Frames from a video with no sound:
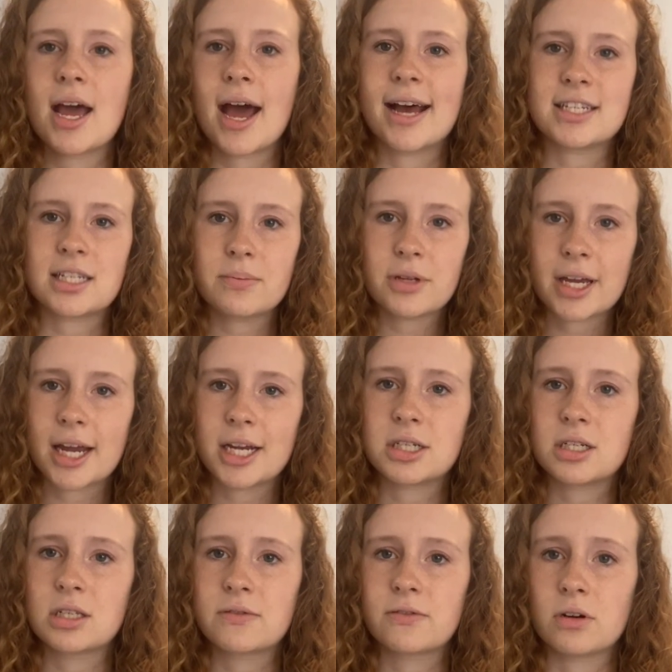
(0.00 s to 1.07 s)
has
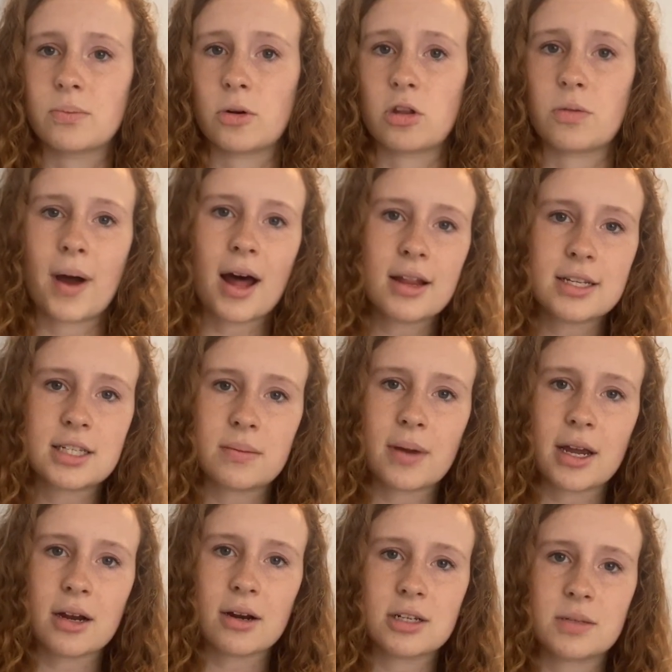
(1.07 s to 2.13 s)
implications for both
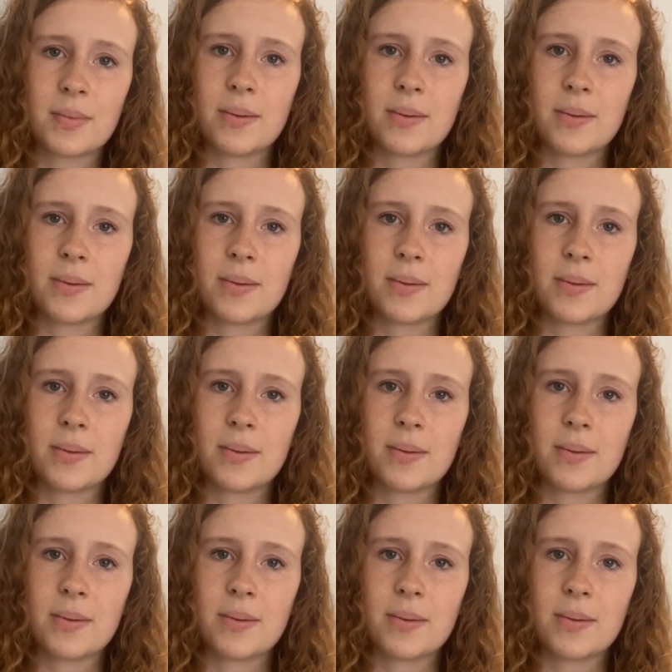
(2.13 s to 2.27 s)
policymakers,